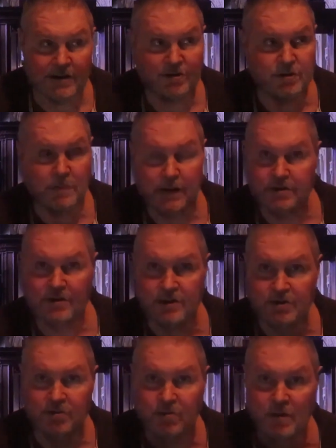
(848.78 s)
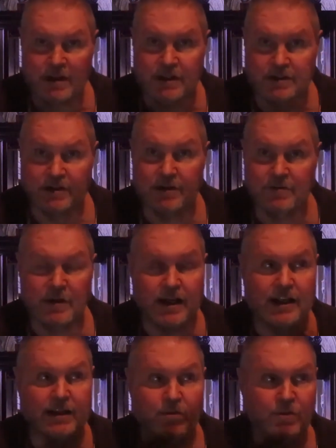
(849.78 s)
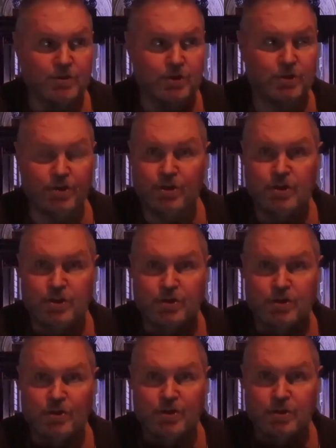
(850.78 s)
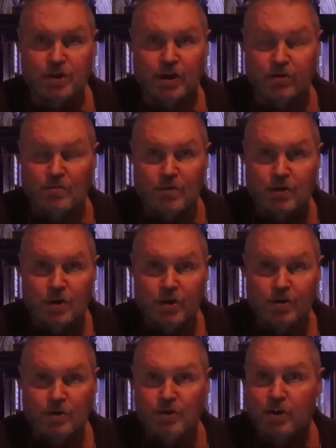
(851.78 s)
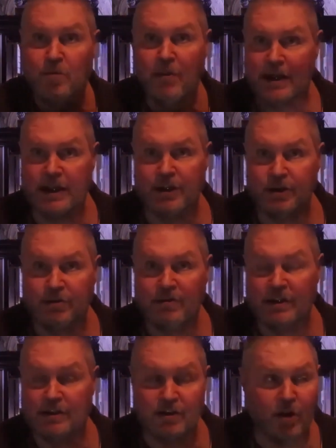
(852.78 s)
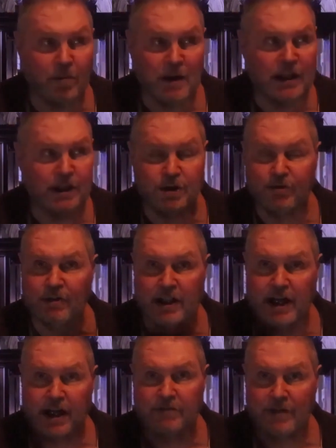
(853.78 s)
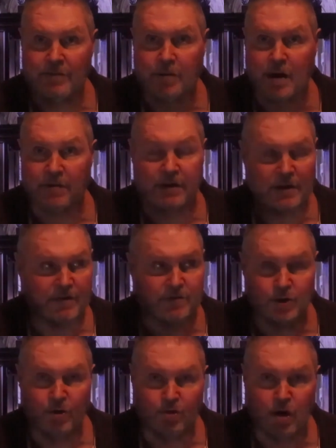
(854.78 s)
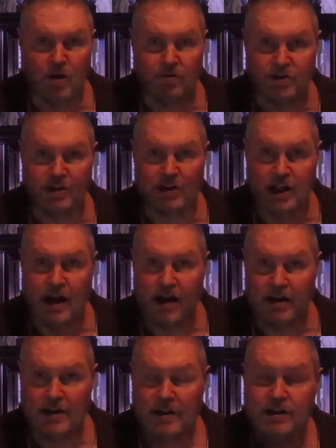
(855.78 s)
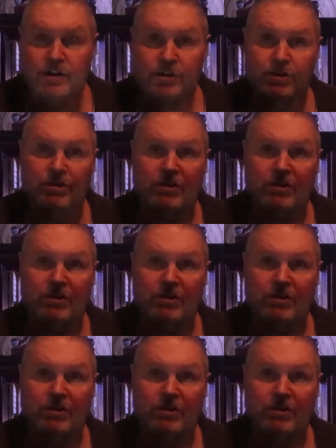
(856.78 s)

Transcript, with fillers: That's how special. This is what He's done for. And of course, you, you, you know, nobody knew this. Nobody knew that every prophet. If you talk to God,